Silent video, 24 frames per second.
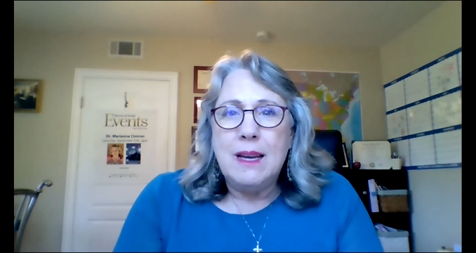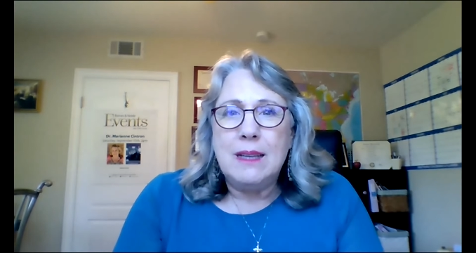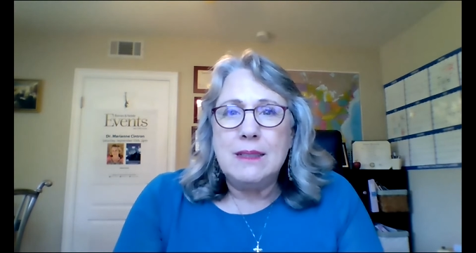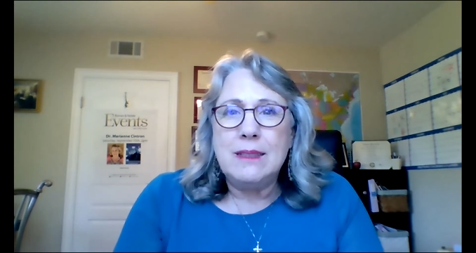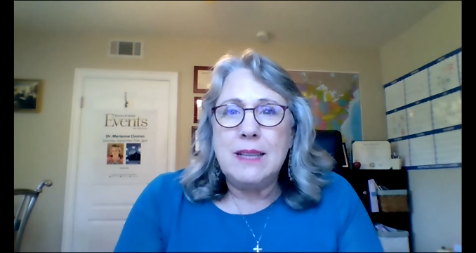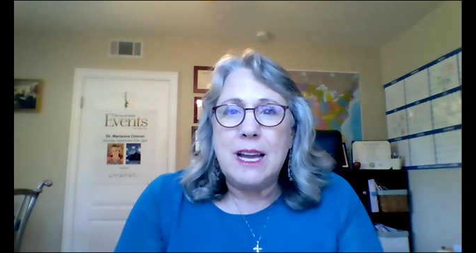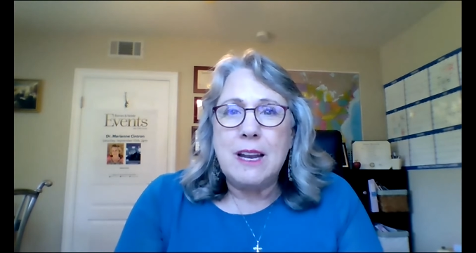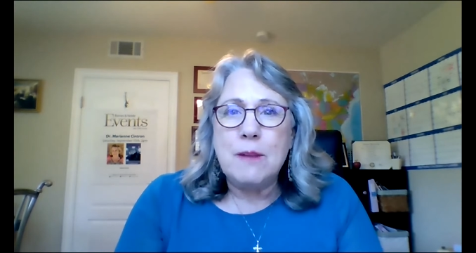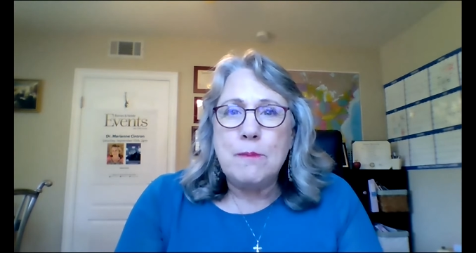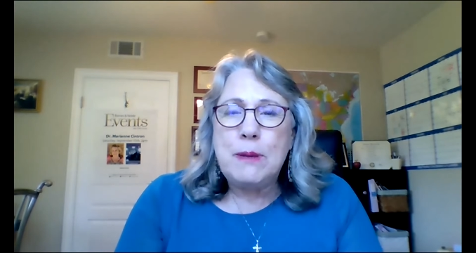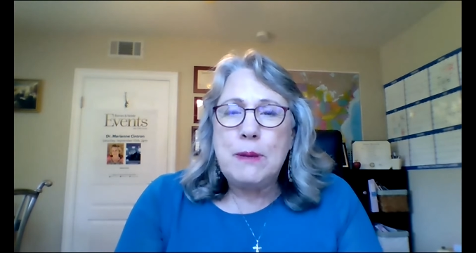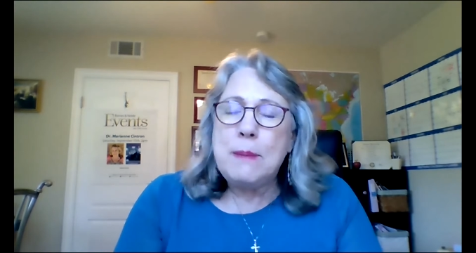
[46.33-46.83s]
A
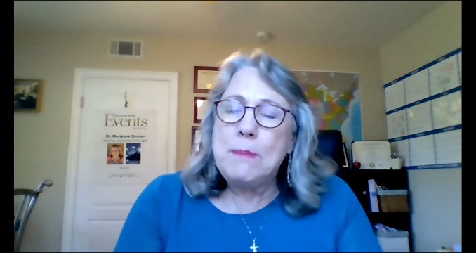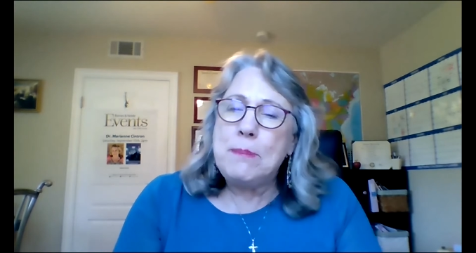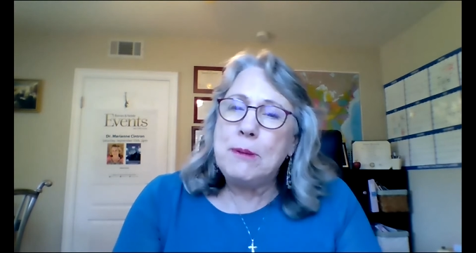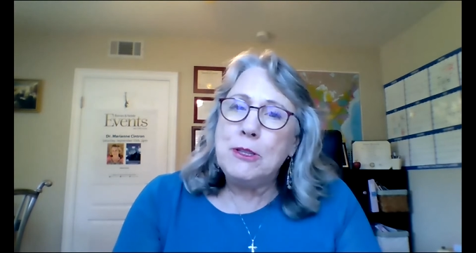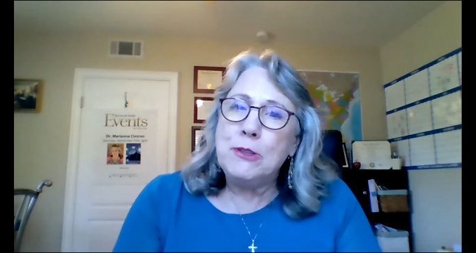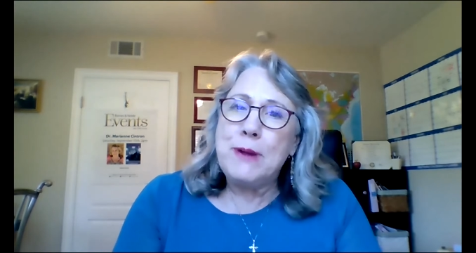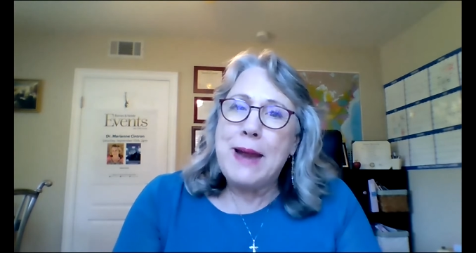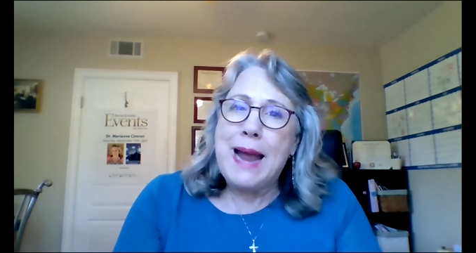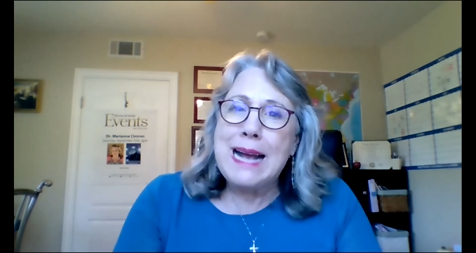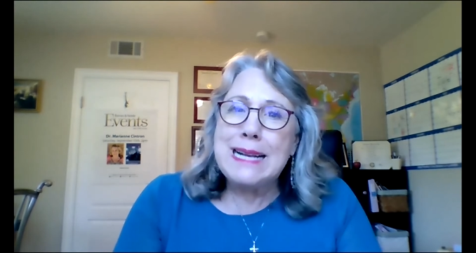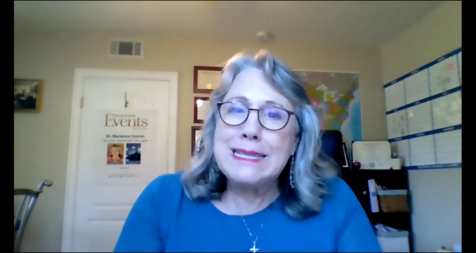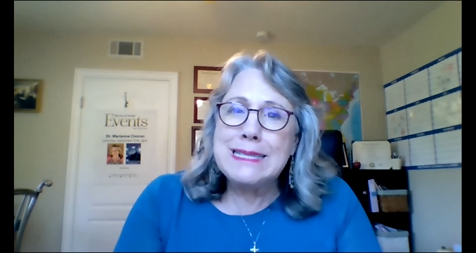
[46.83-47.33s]
lot of people
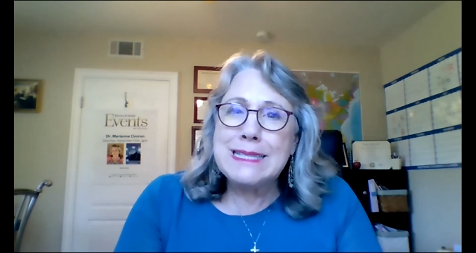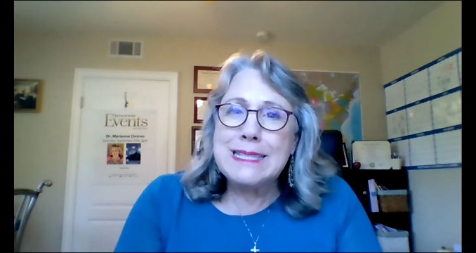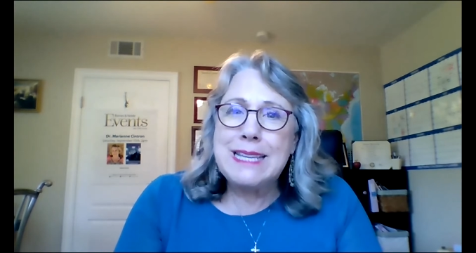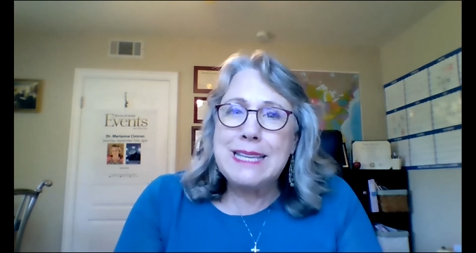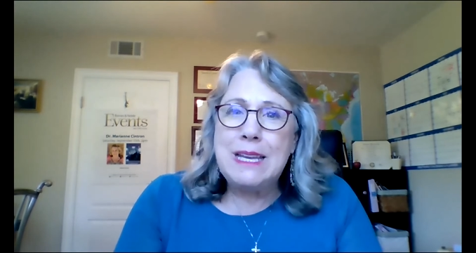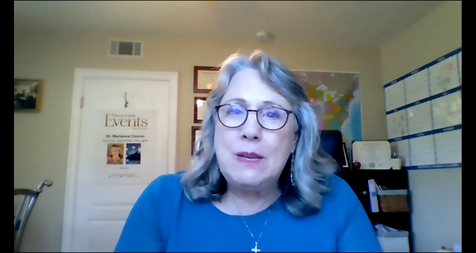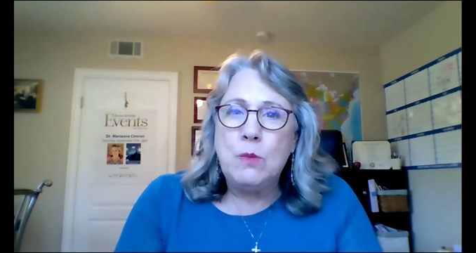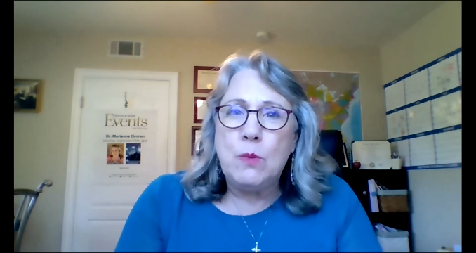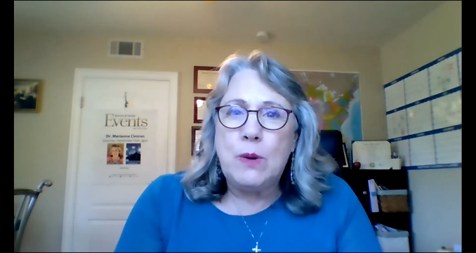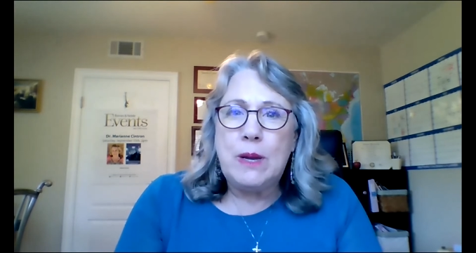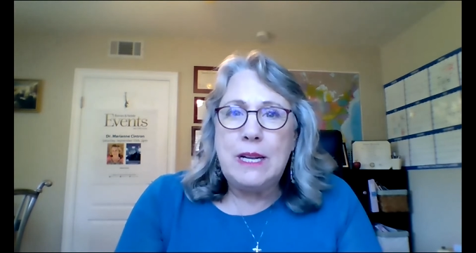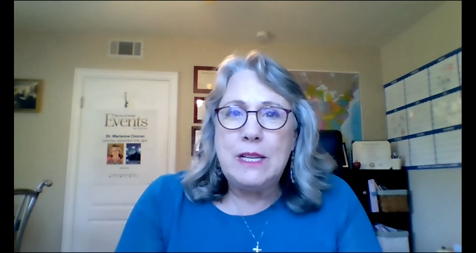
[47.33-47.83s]
are
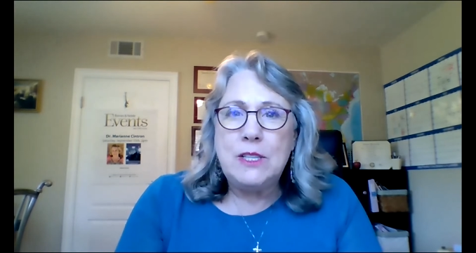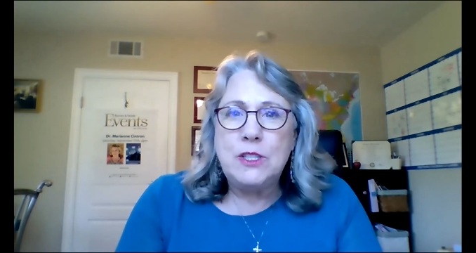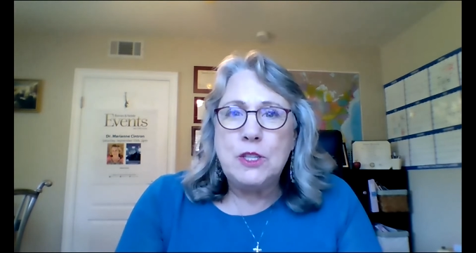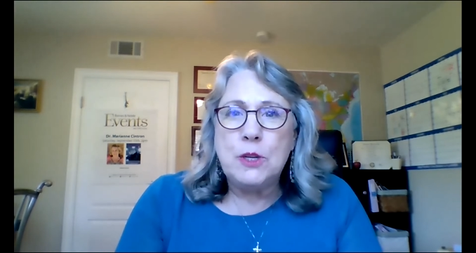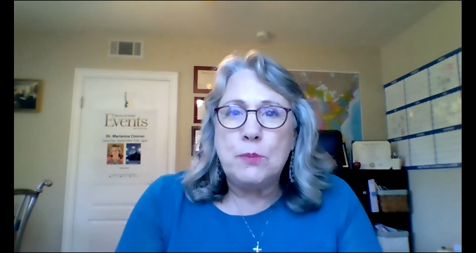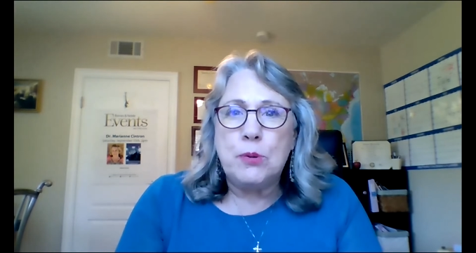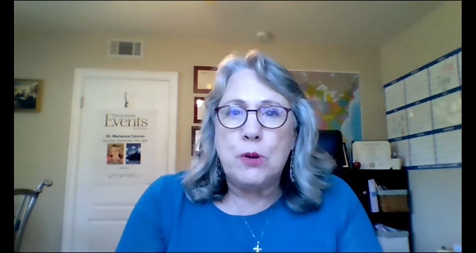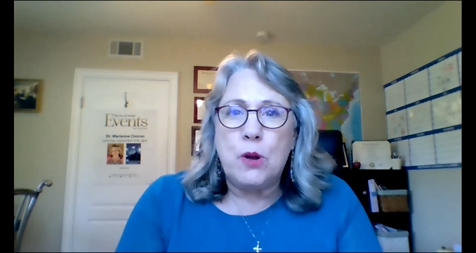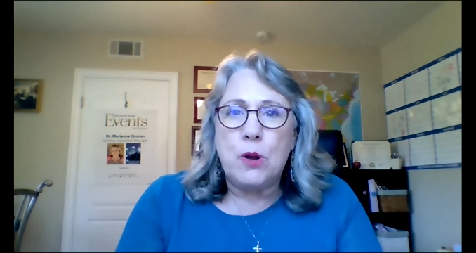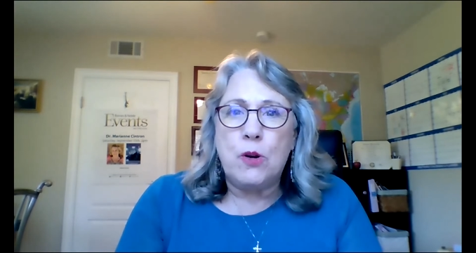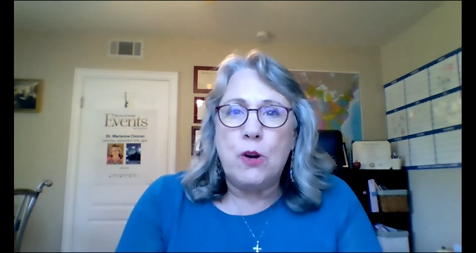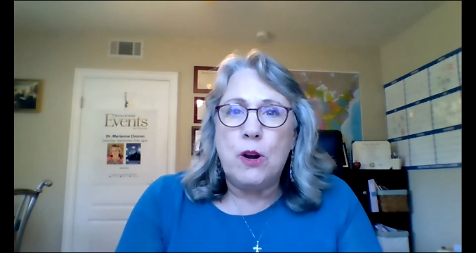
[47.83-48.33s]
asking, what is
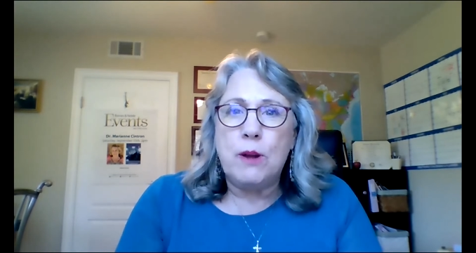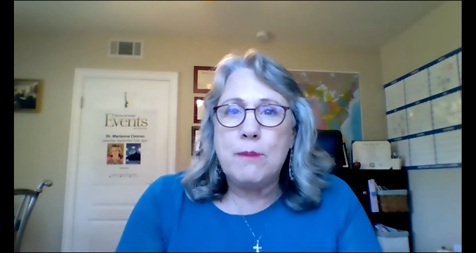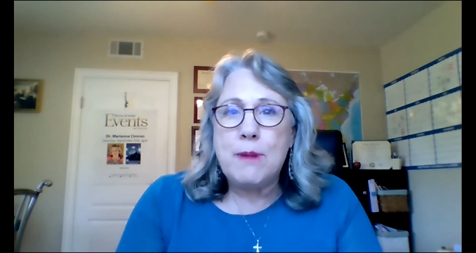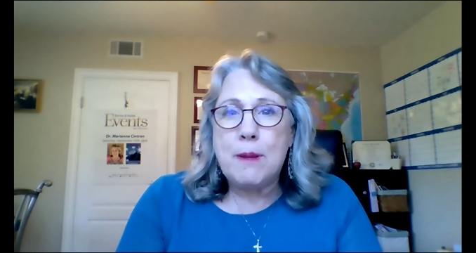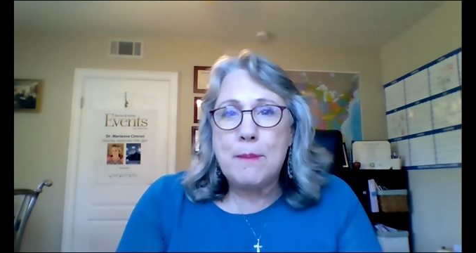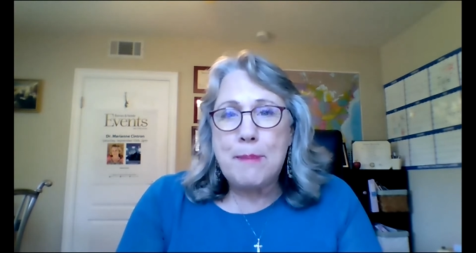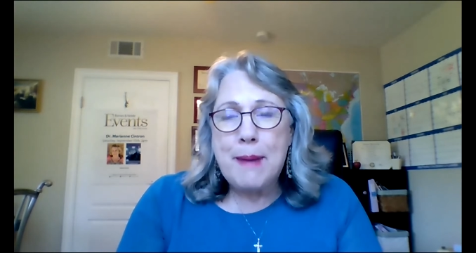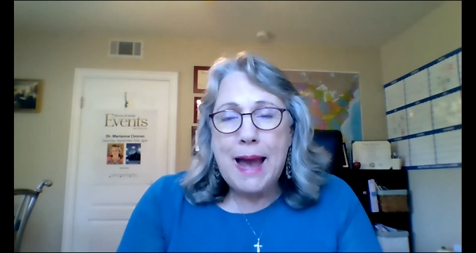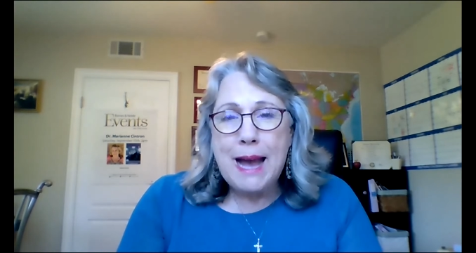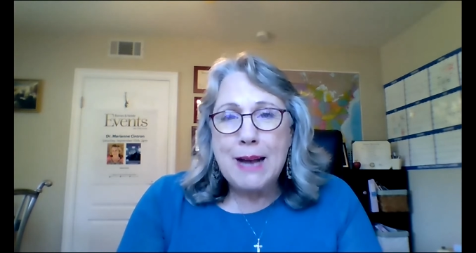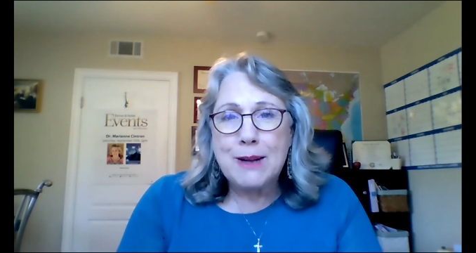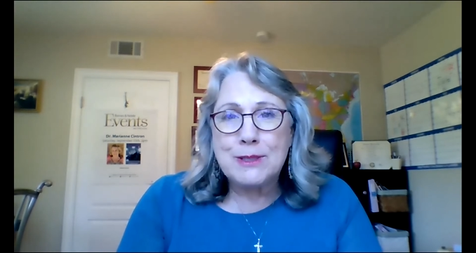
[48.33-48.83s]
your program
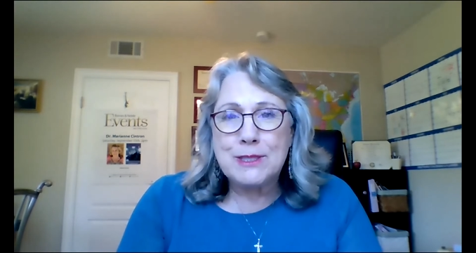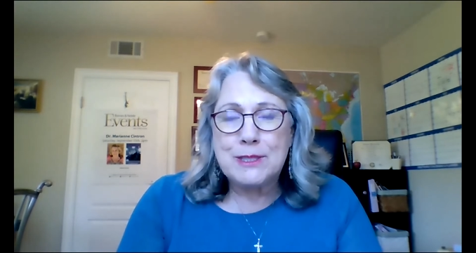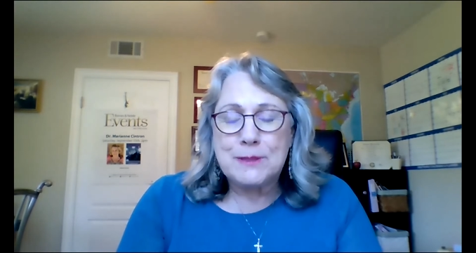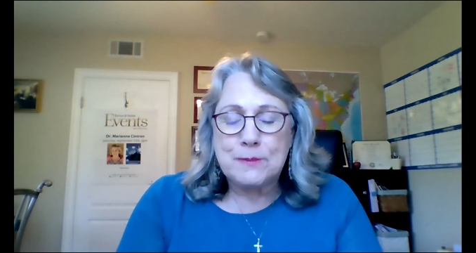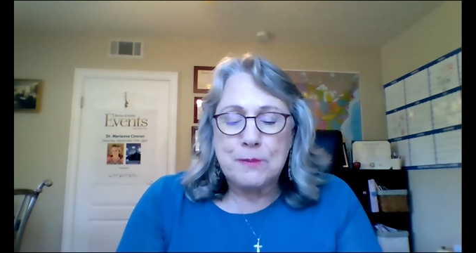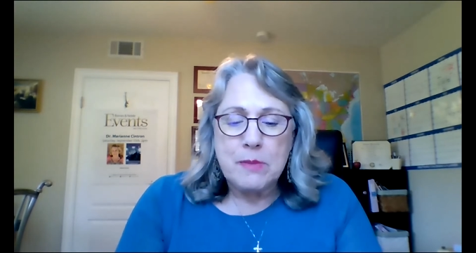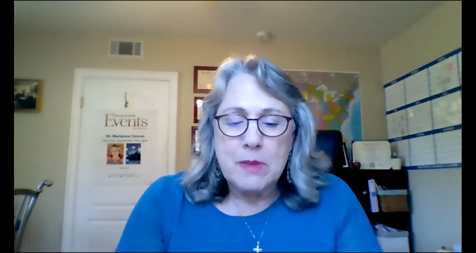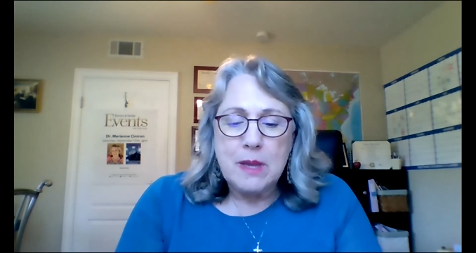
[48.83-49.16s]
about?